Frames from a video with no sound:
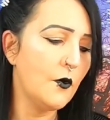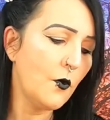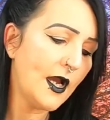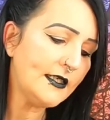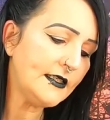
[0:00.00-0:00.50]

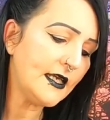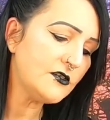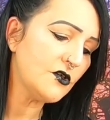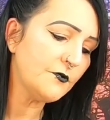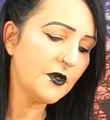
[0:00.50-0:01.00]
Why didn't
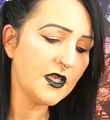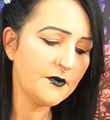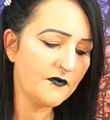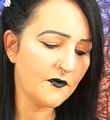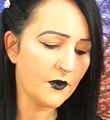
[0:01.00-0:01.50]
I jump on
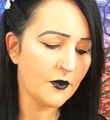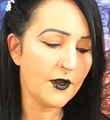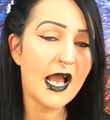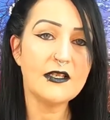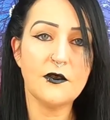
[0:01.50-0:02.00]
it
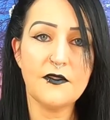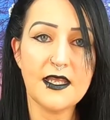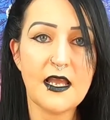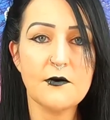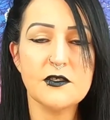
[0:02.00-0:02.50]
before? I don't
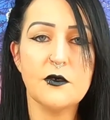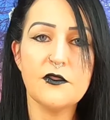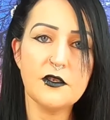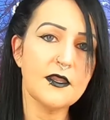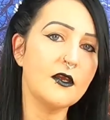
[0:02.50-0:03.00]
think I was
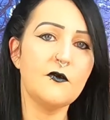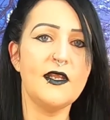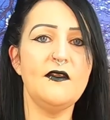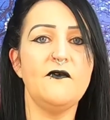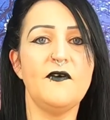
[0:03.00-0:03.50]
going through that
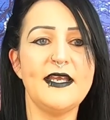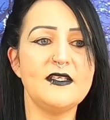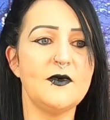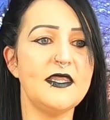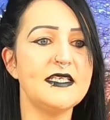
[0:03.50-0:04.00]
green
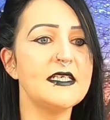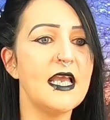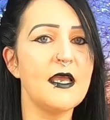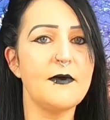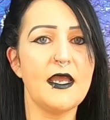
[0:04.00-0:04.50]
phase when this
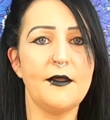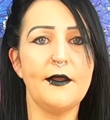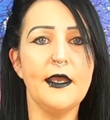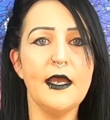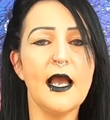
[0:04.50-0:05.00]
came out.